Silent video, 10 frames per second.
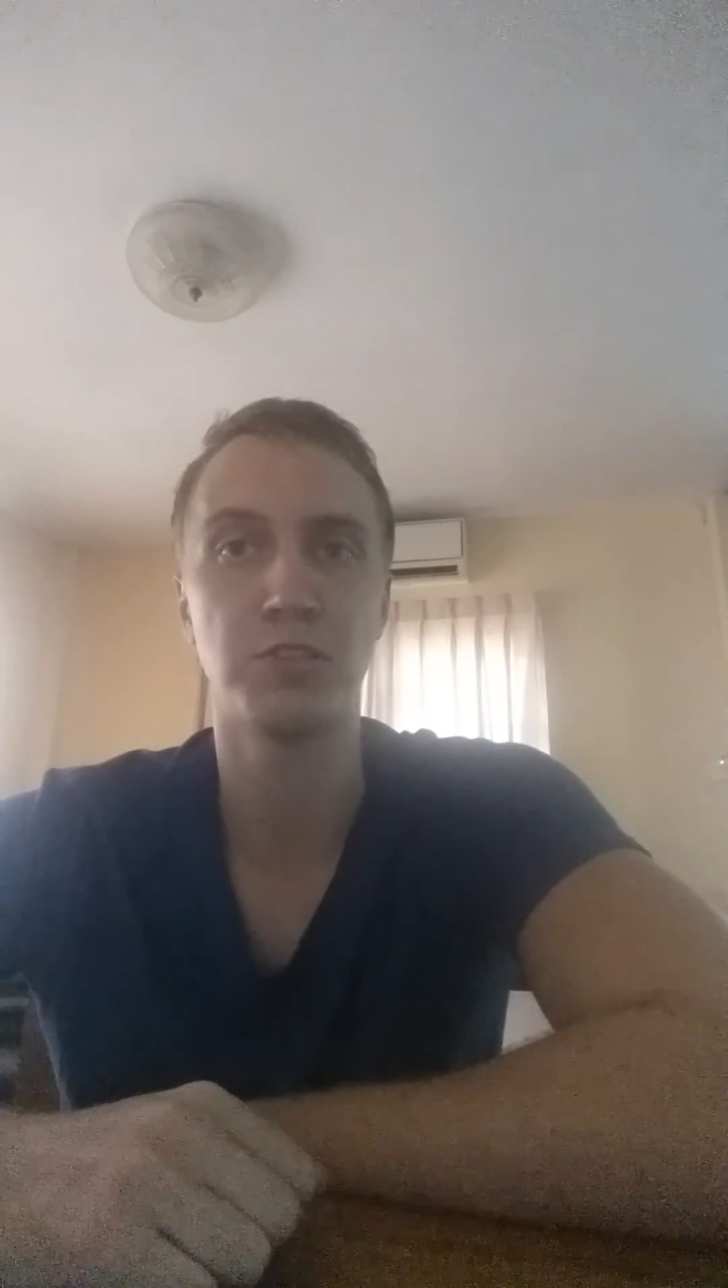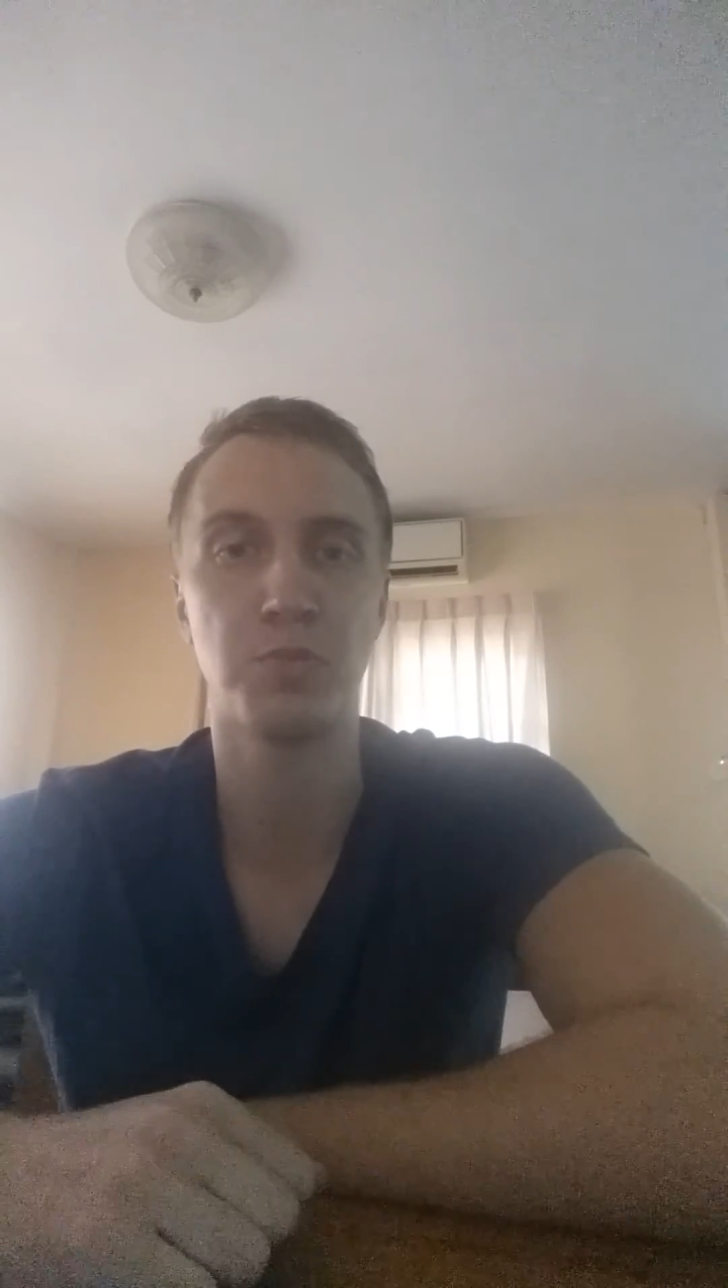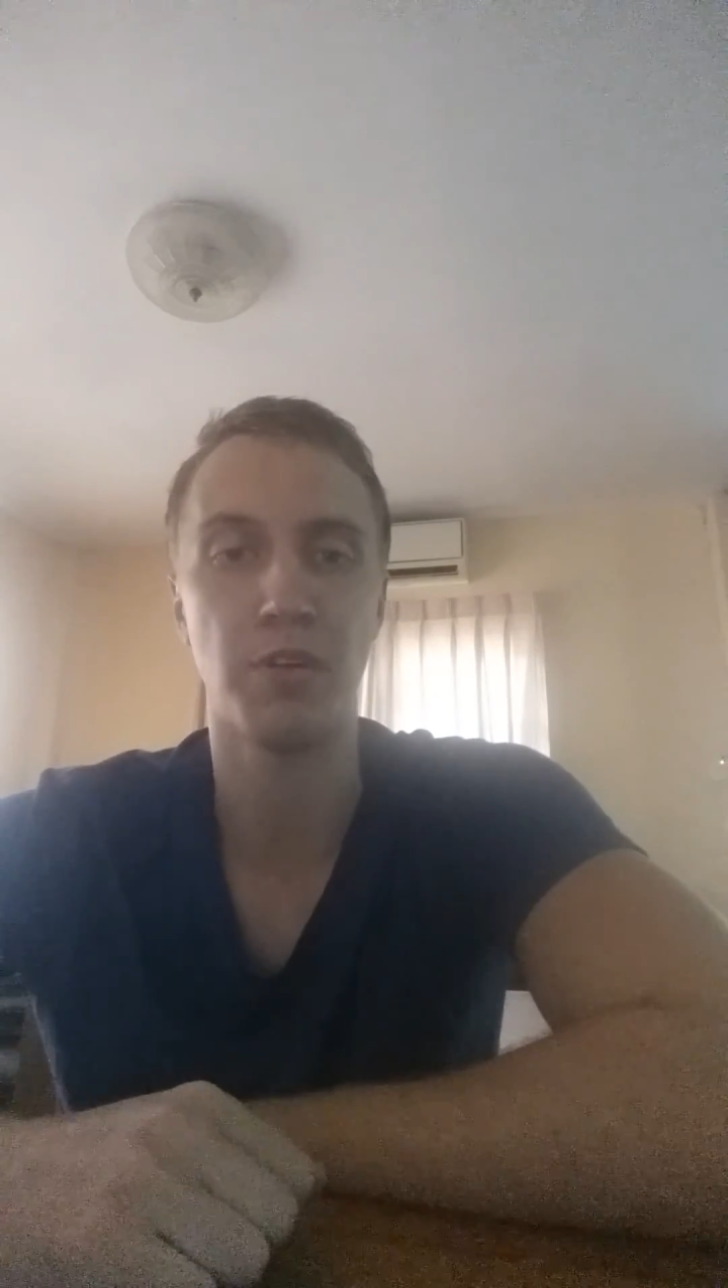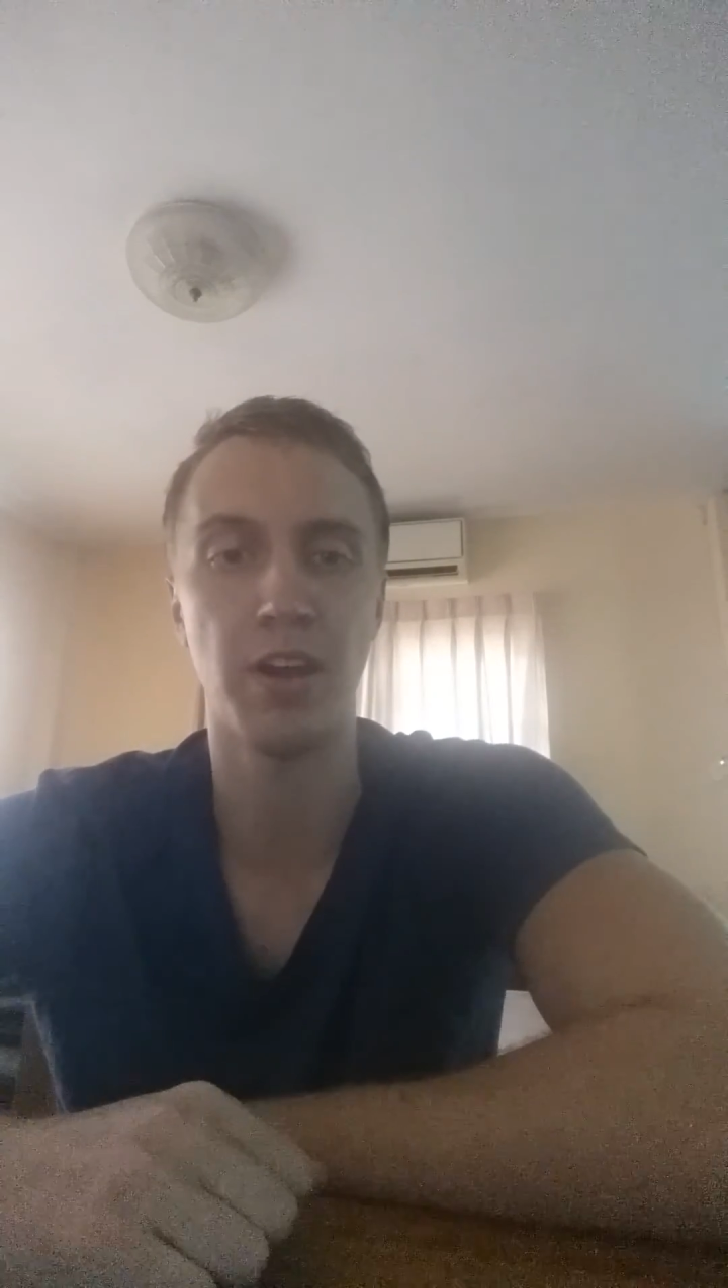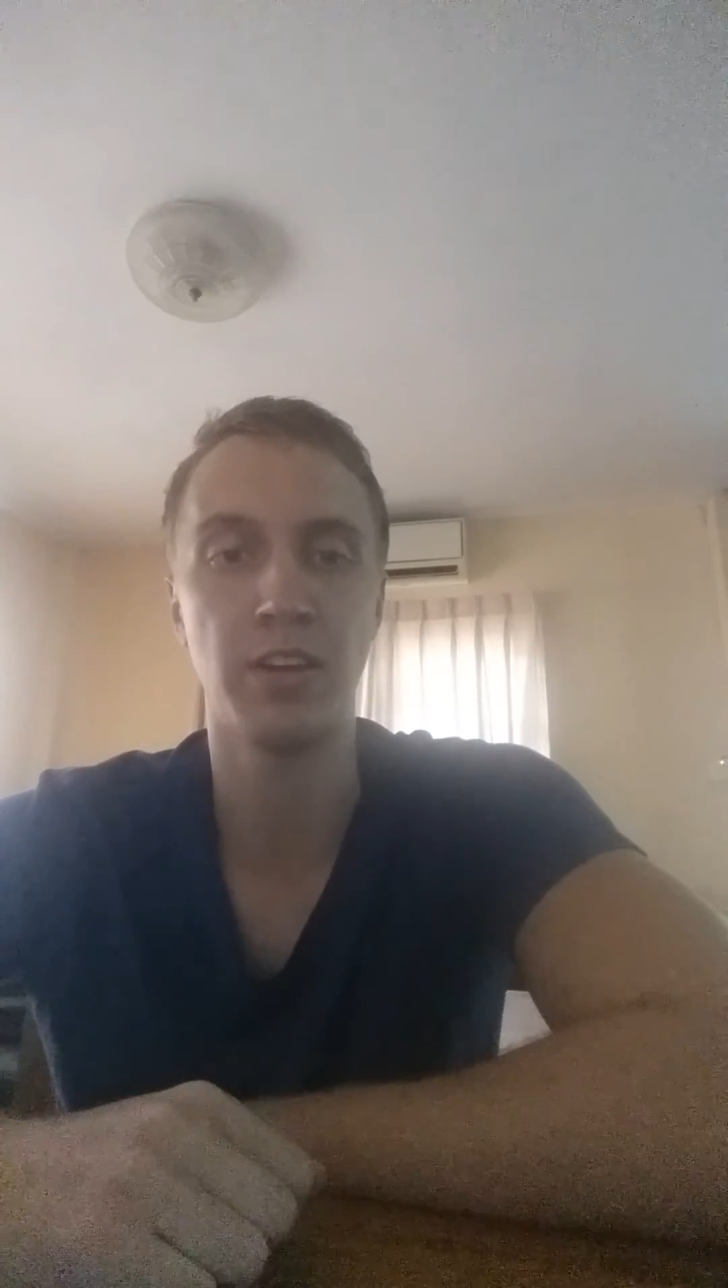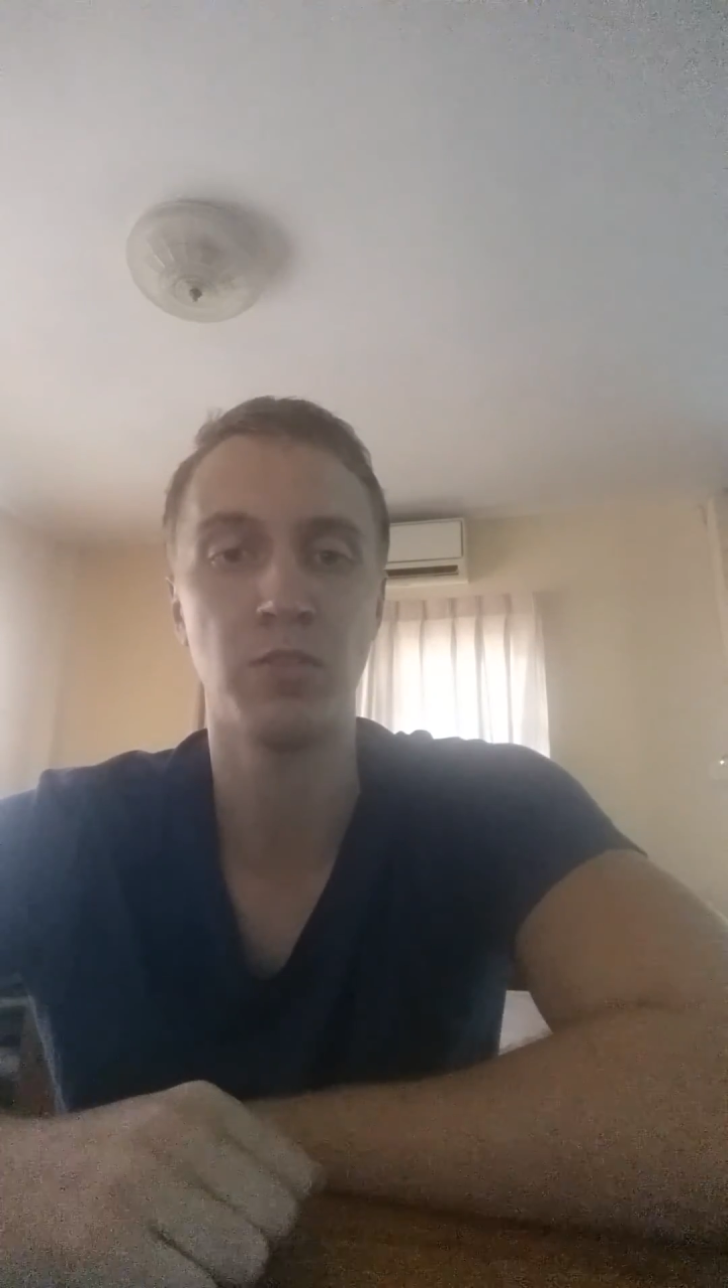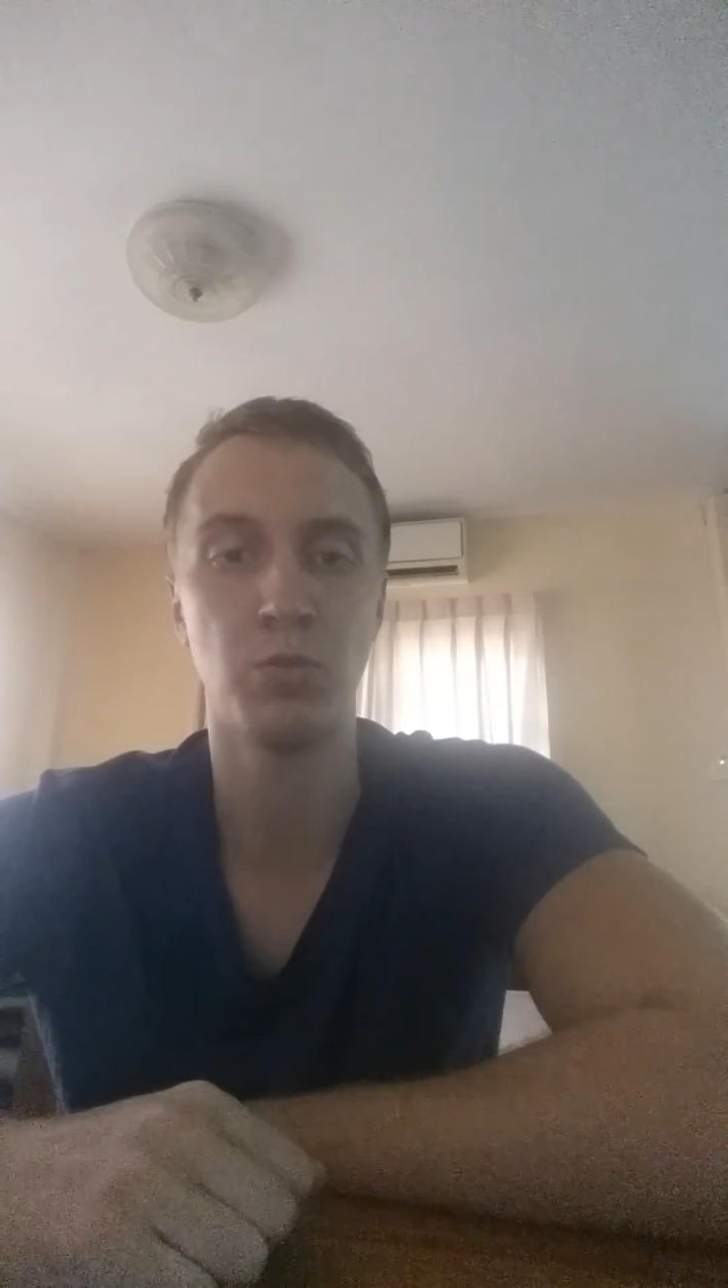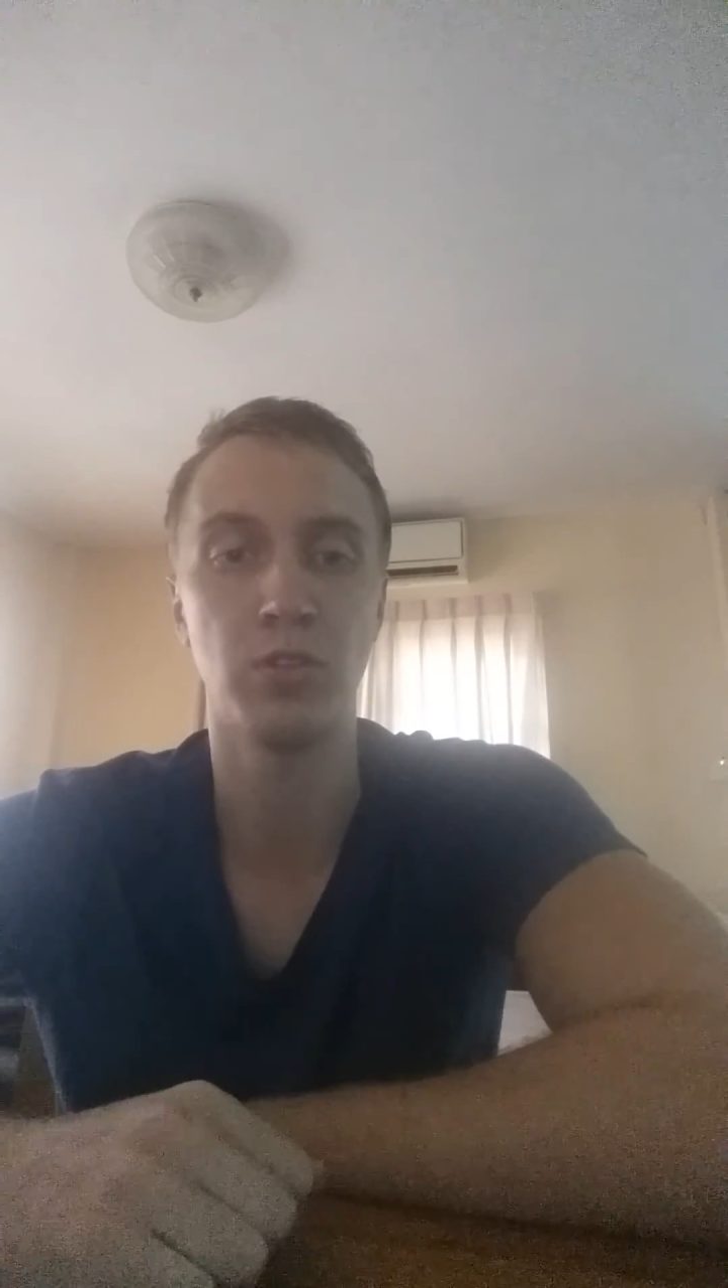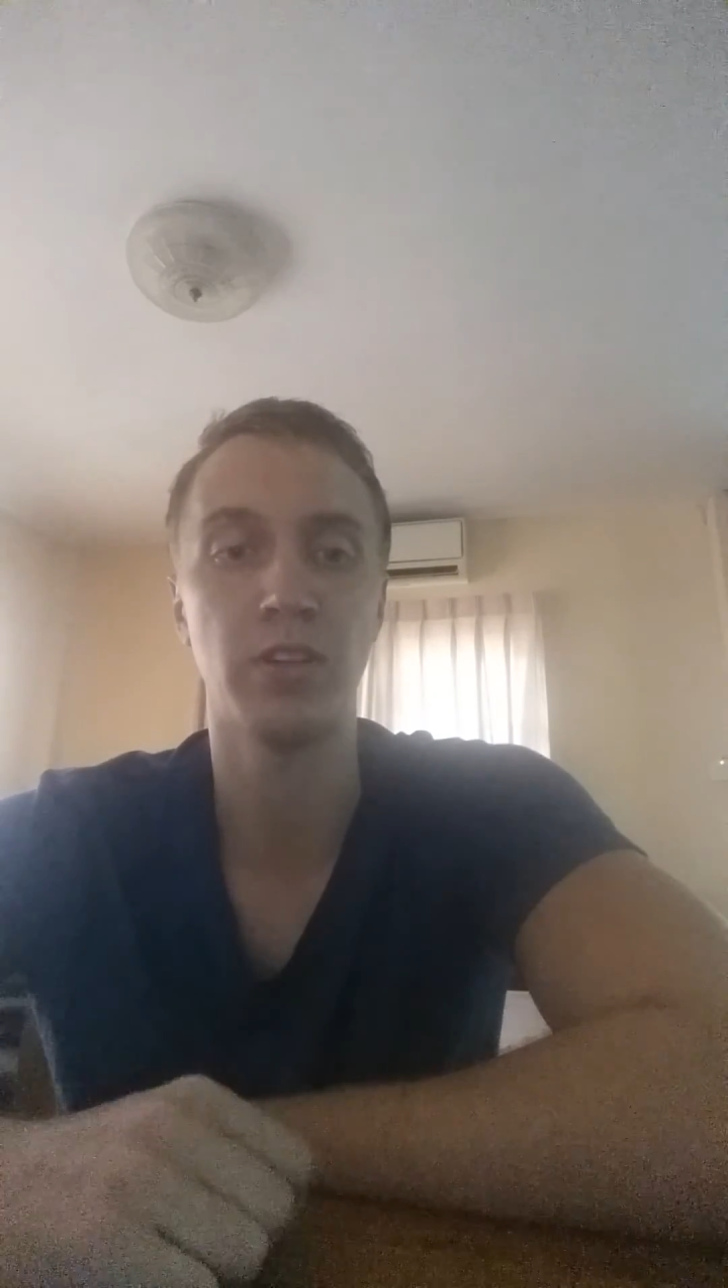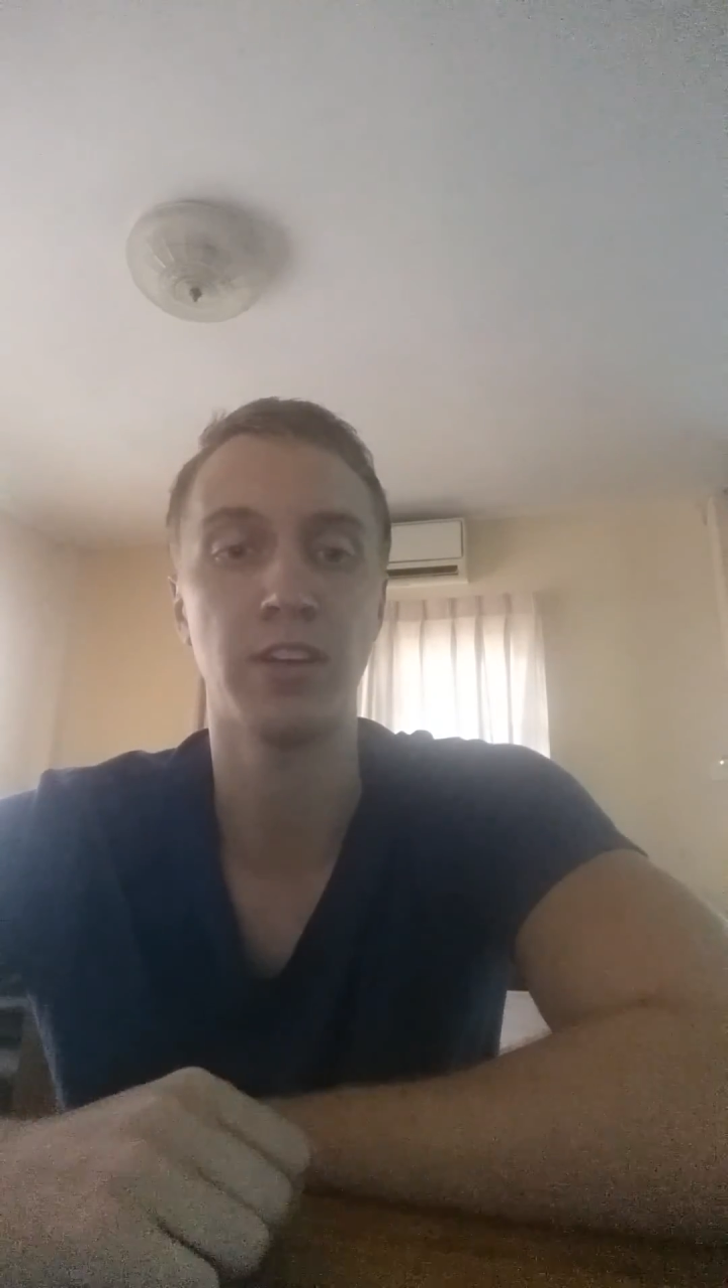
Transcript: sprain will